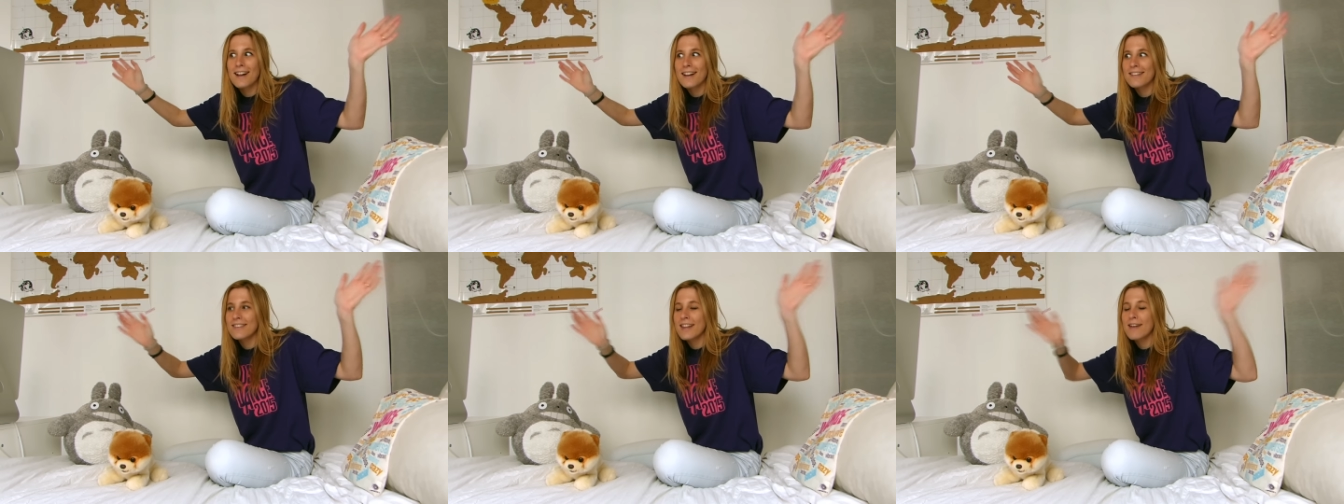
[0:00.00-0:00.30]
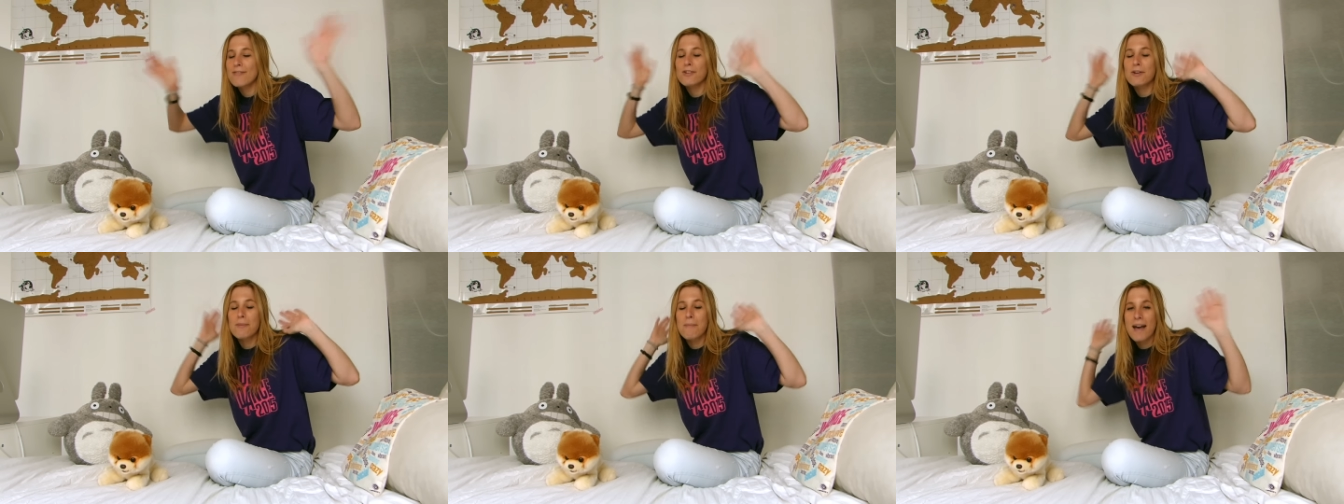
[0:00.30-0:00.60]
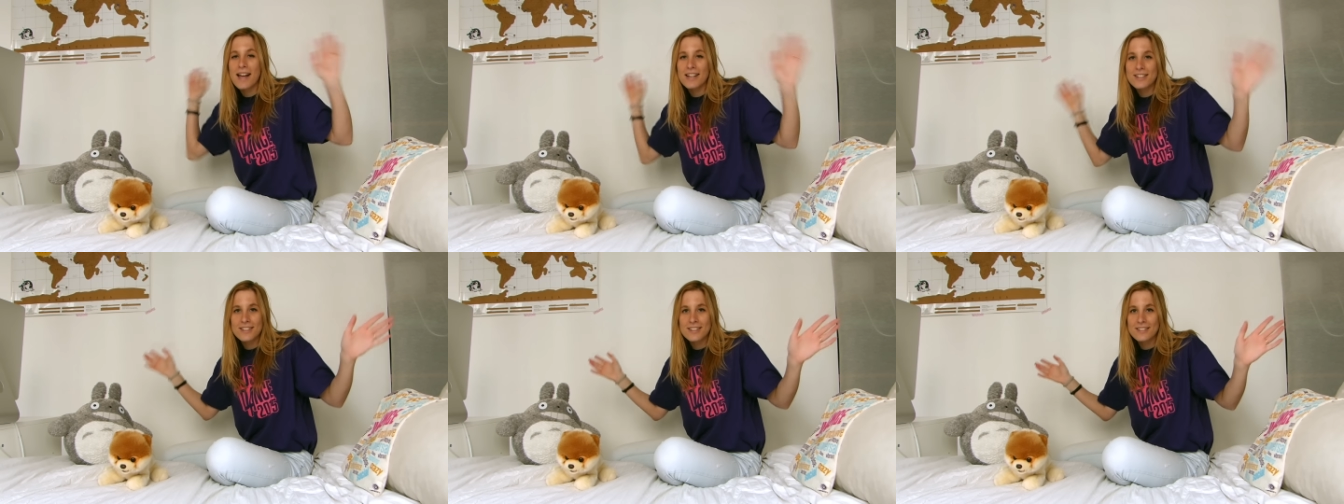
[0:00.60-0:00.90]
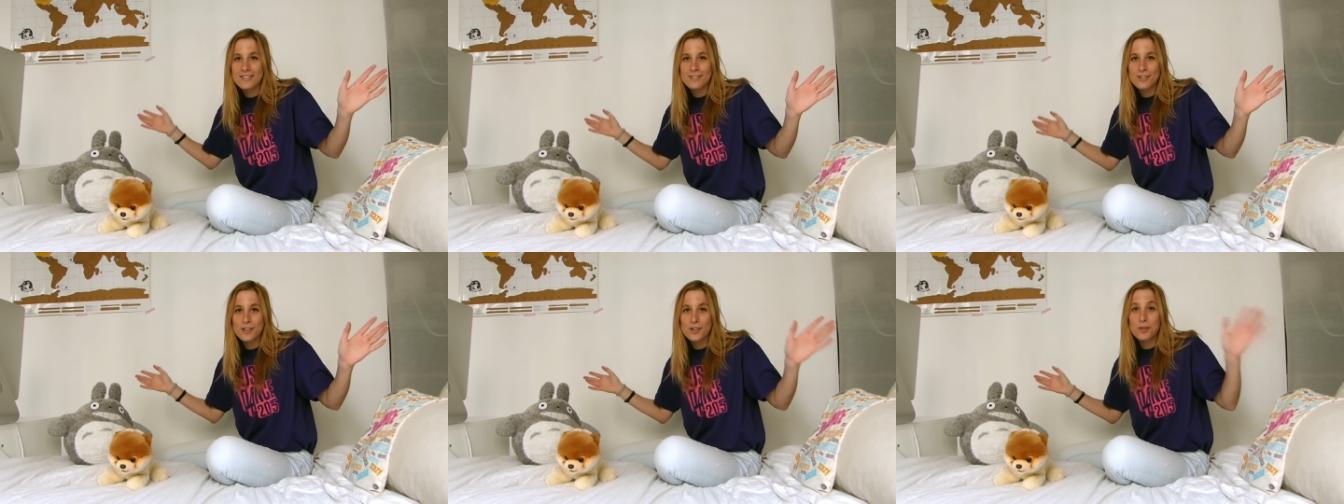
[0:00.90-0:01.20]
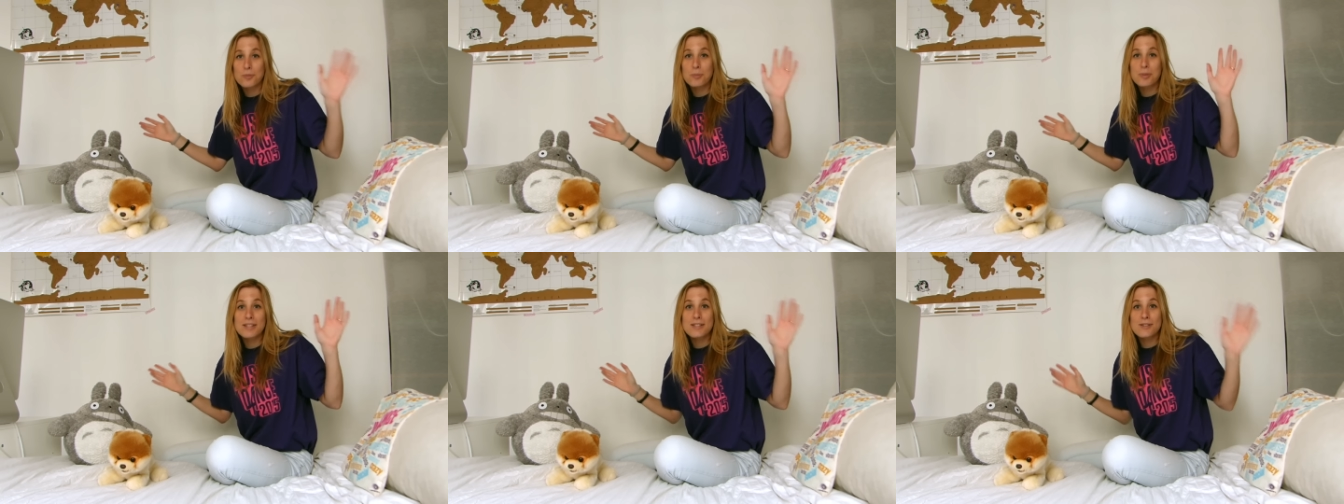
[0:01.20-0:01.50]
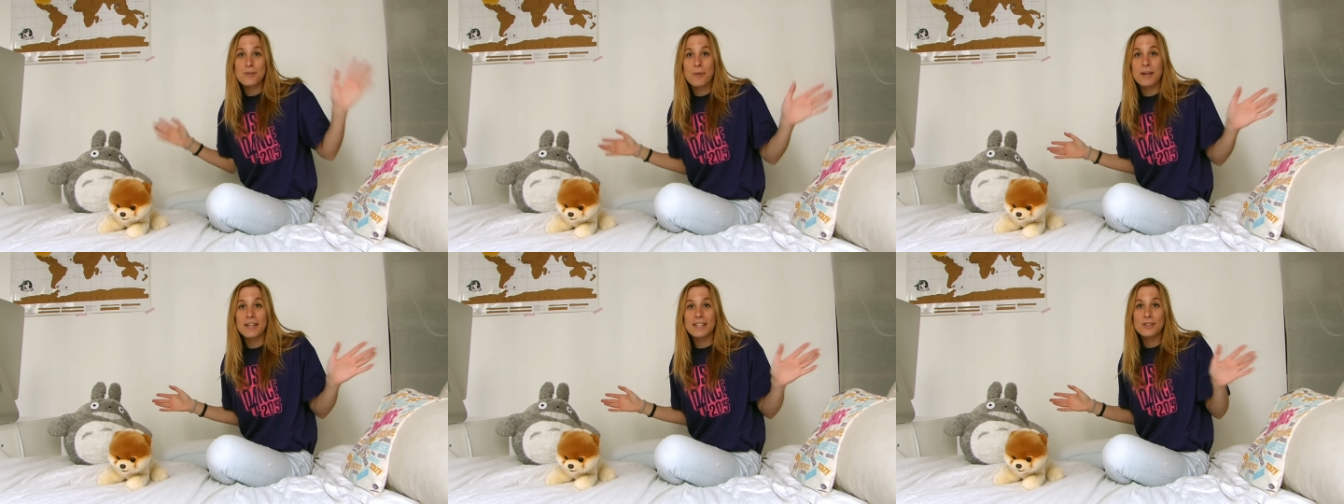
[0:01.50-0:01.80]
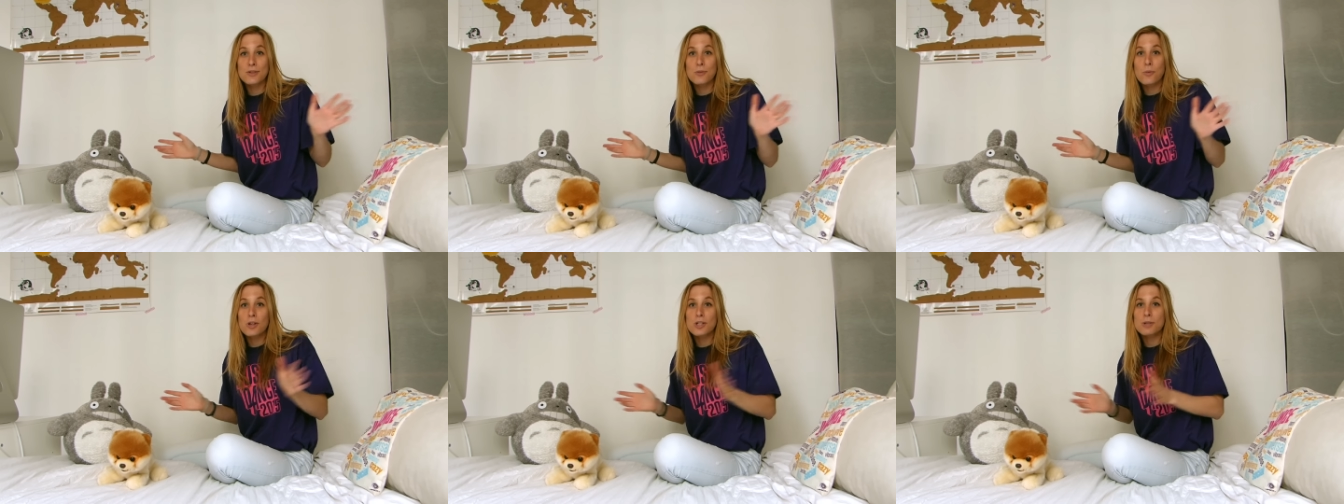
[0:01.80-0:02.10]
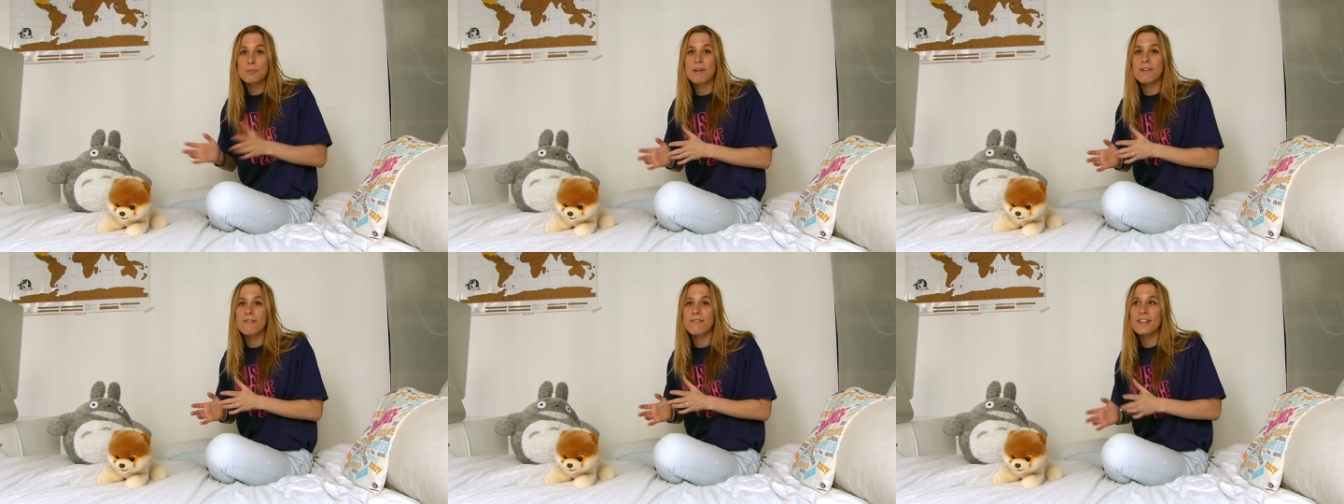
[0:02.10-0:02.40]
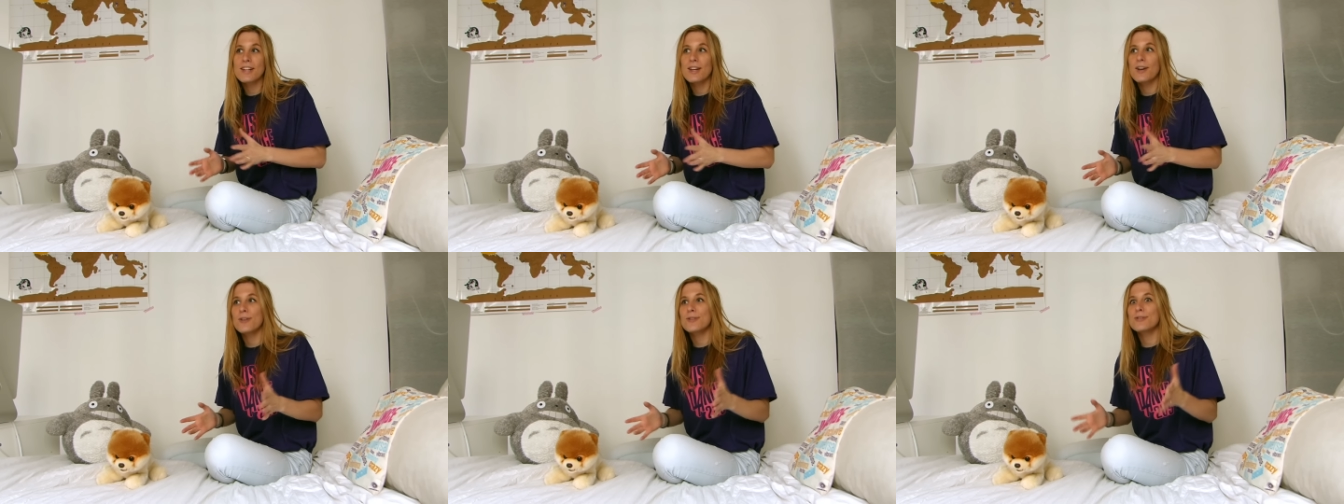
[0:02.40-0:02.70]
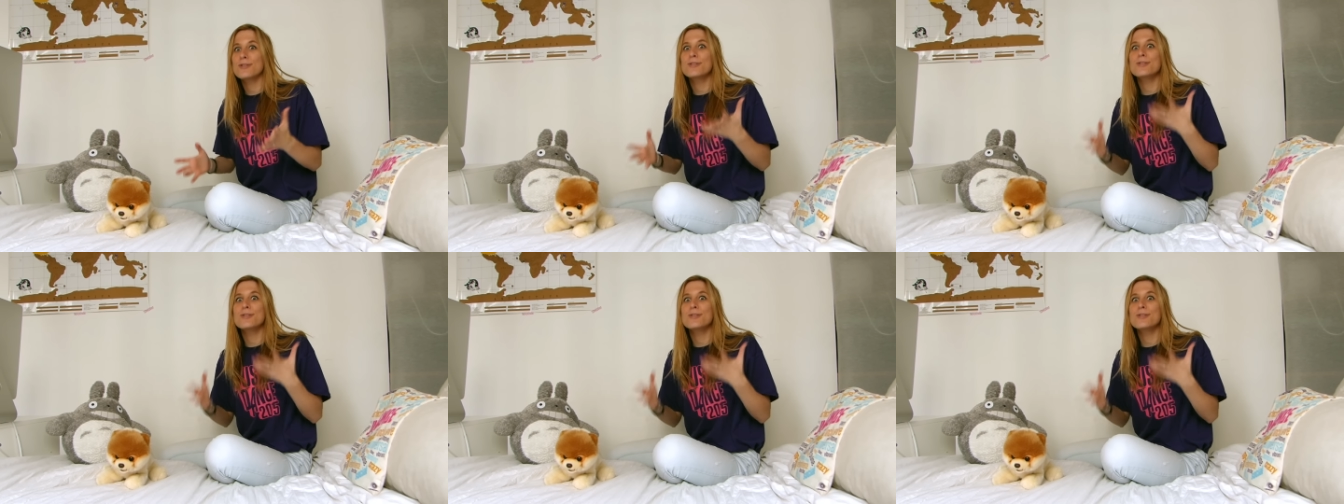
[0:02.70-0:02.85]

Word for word: I'll never imagine you could be so many to watch my videos.